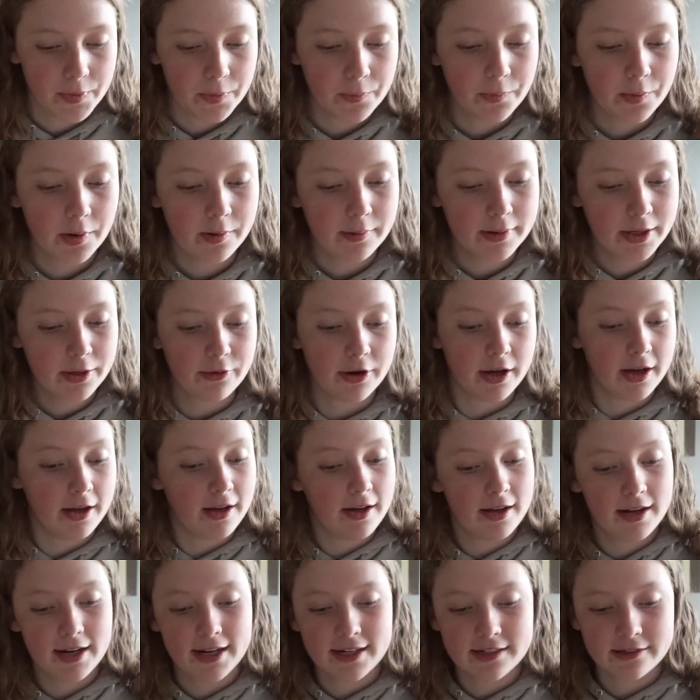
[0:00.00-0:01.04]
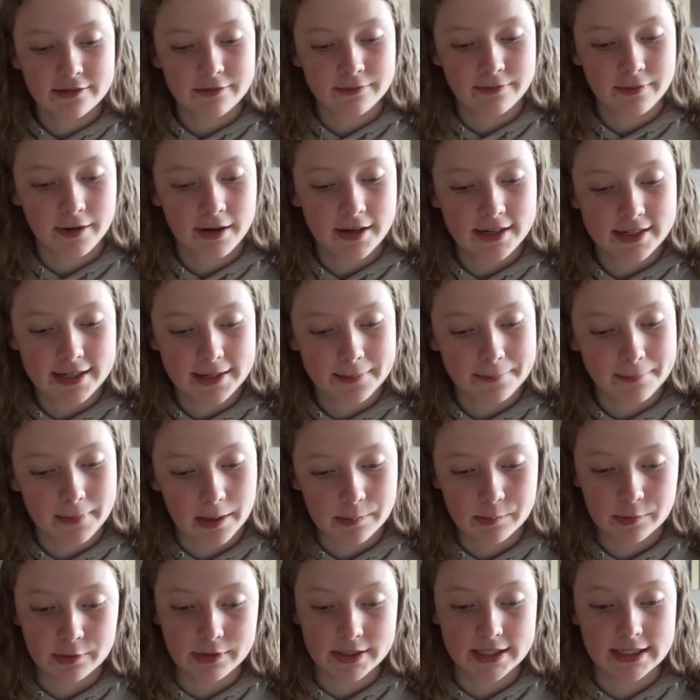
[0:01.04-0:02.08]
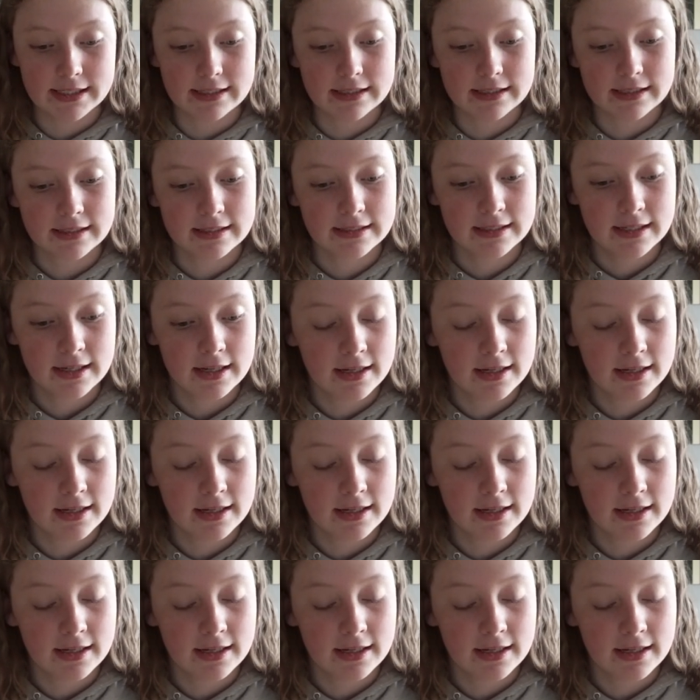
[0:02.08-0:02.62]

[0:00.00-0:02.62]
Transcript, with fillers: What were your earliest riding memories?